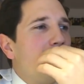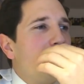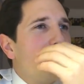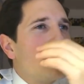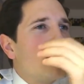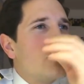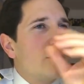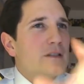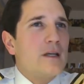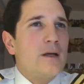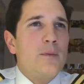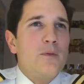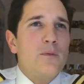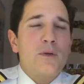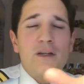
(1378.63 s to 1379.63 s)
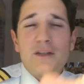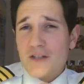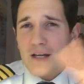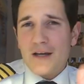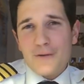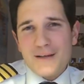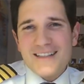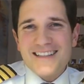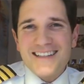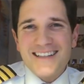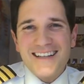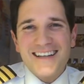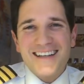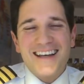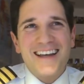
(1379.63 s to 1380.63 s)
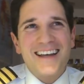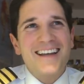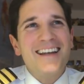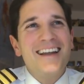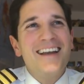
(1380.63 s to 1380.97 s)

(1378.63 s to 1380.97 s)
For example, British Airways again